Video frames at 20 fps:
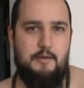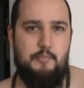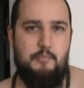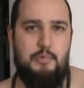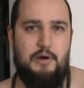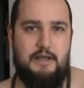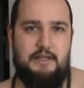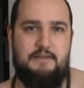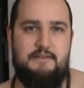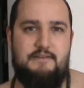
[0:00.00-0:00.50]

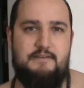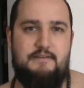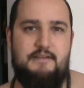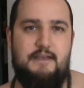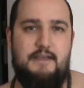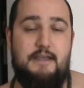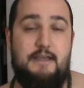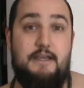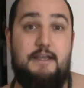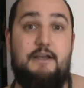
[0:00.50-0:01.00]
but
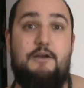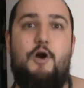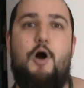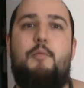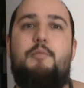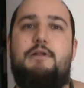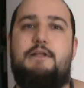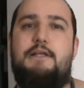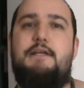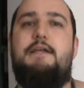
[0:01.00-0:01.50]

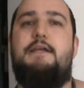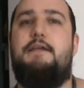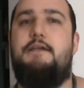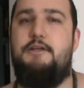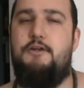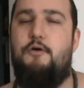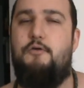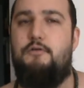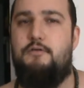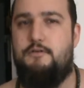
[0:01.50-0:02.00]
commonly
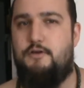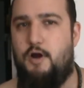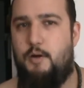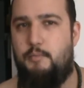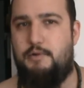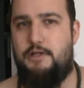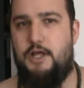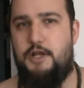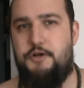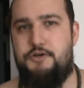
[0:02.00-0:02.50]

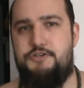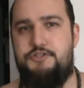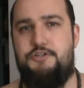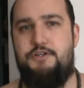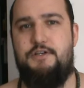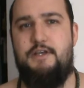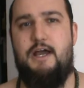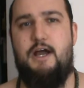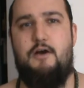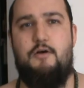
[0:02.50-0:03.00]
understood
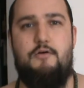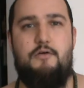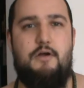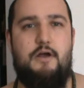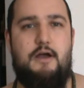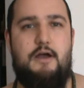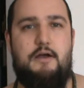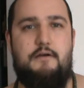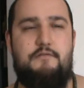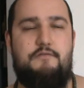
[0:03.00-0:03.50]
now
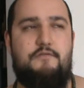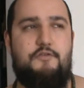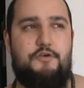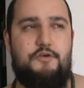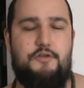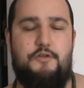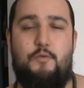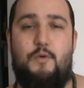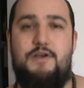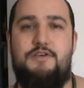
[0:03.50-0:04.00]
for
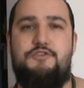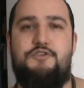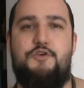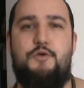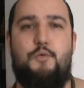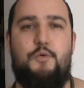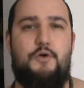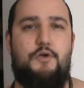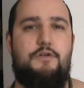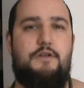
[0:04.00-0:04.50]
the Western
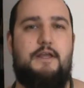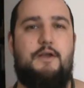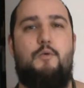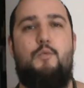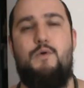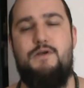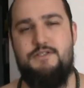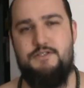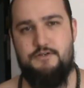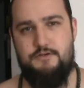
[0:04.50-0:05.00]
world, like
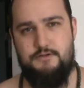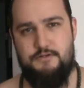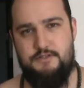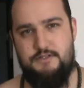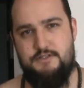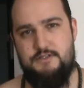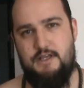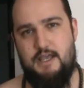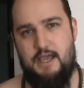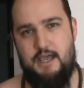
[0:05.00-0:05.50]

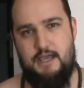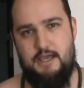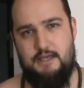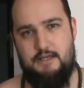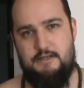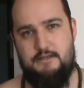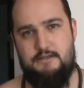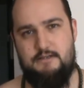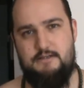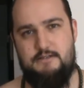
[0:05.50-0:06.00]
wizards
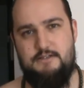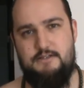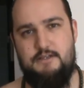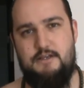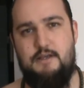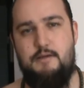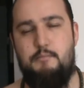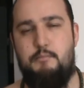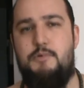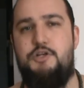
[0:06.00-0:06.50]
and
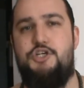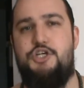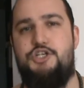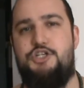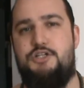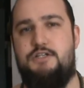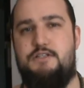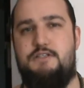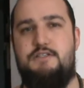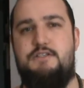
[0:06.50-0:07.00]

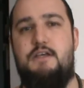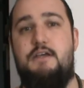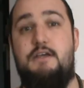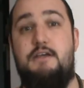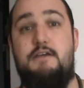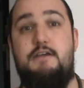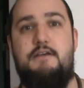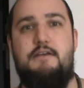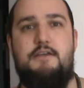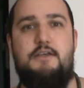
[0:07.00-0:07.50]
magicians.
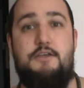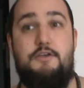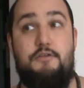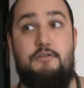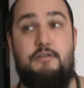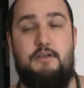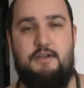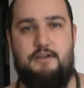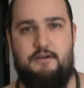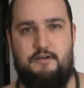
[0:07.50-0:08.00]
You think